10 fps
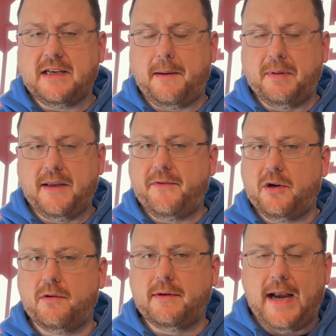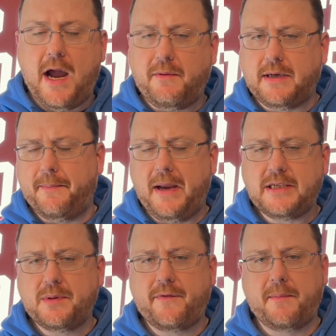I believe they're now in the
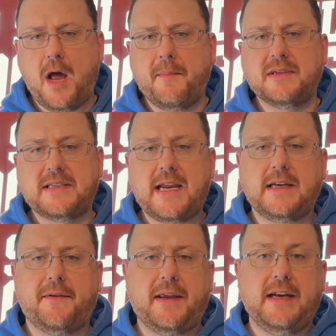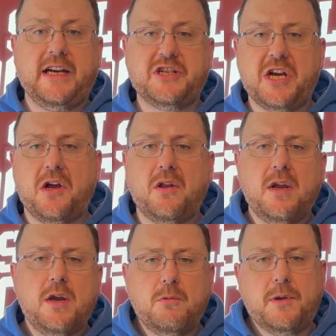basement, if I'm not mistaken, of the NHL
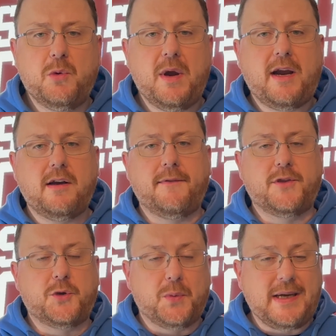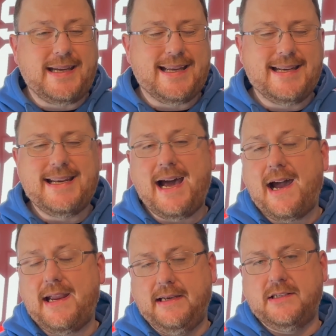with a record of three and
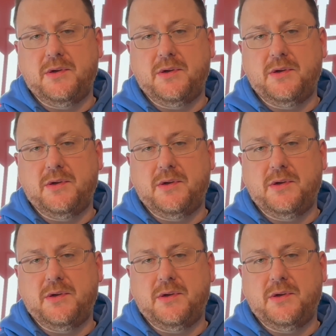nine.